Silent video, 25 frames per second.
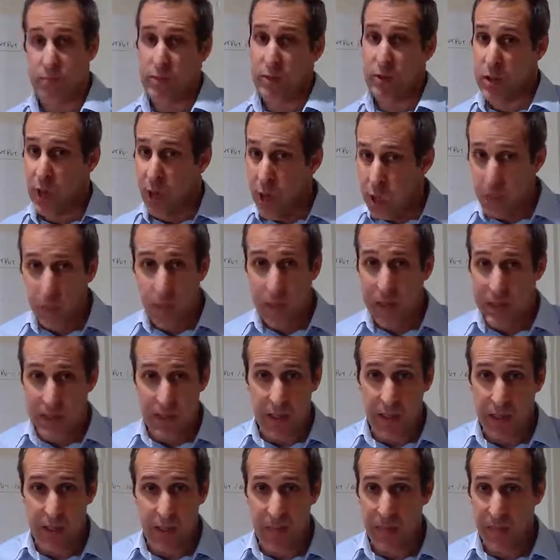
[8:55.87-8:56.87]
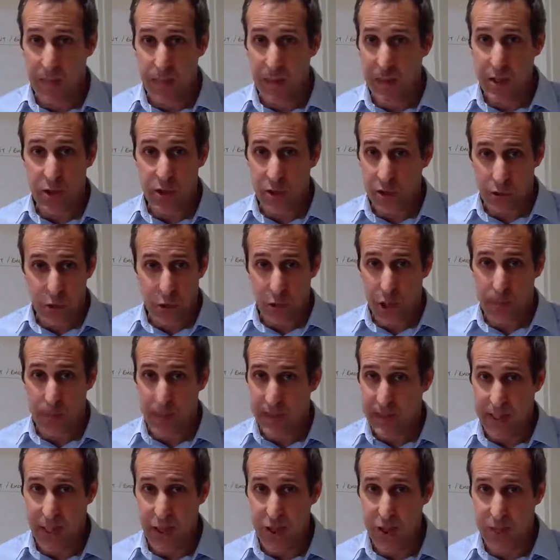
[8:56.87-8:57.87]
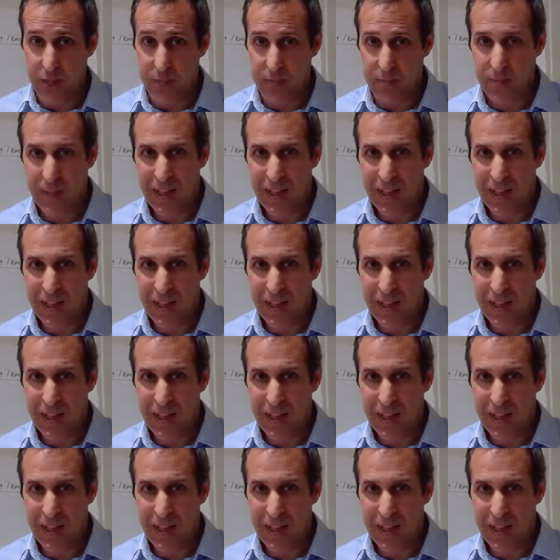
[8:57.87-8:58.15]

time-wasting information documentation,